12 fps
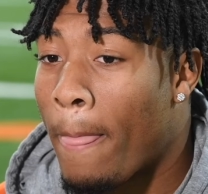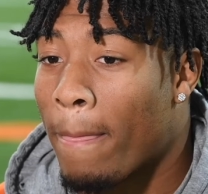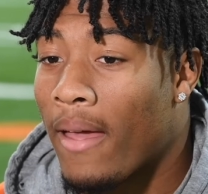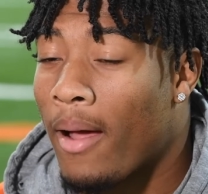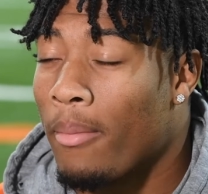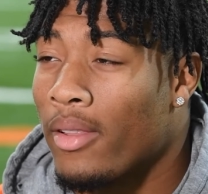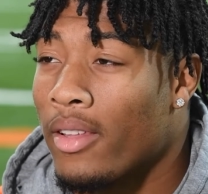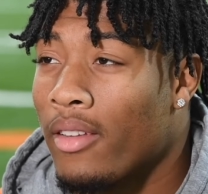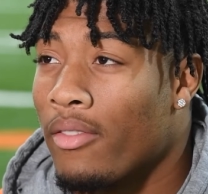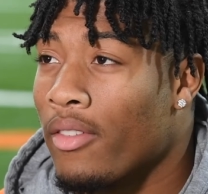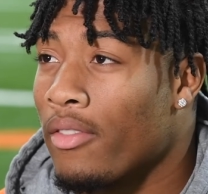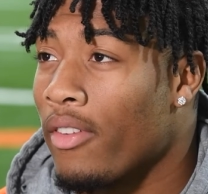I
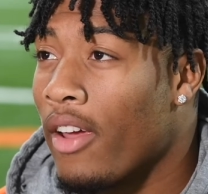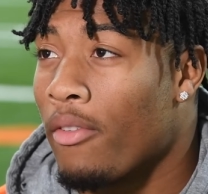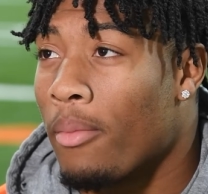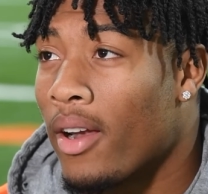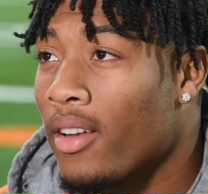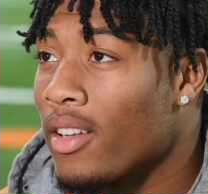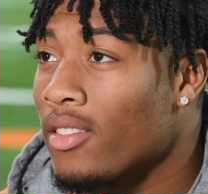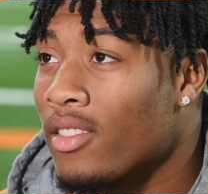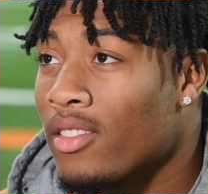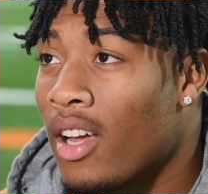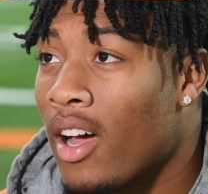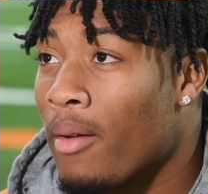believe if everybody does their
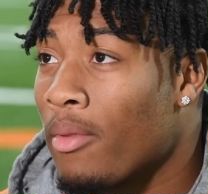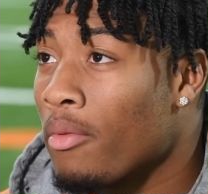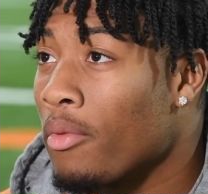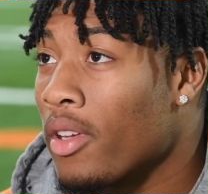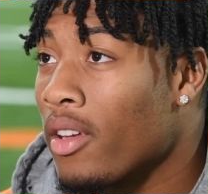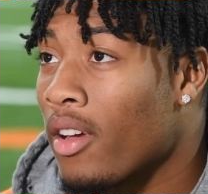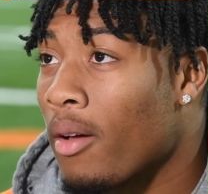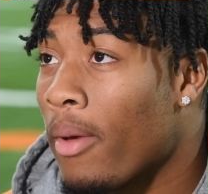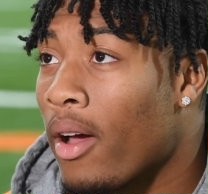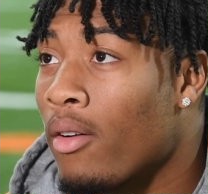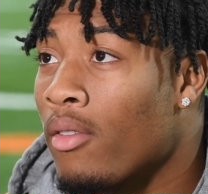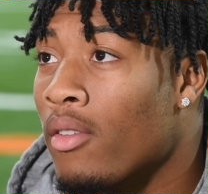job, then we can come
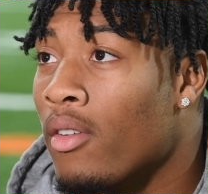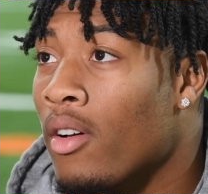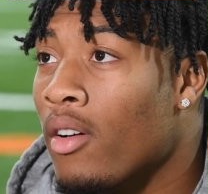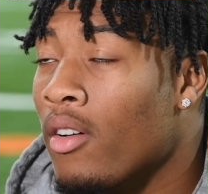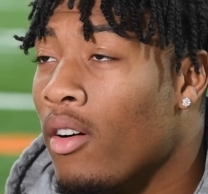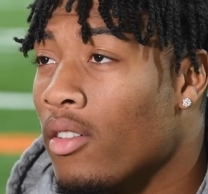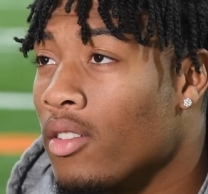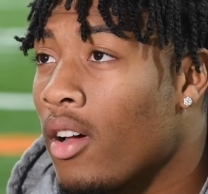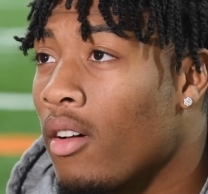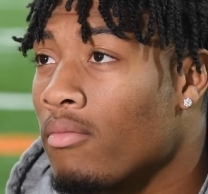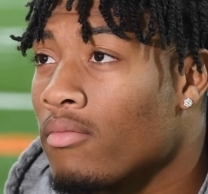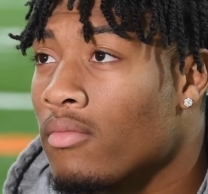out on top.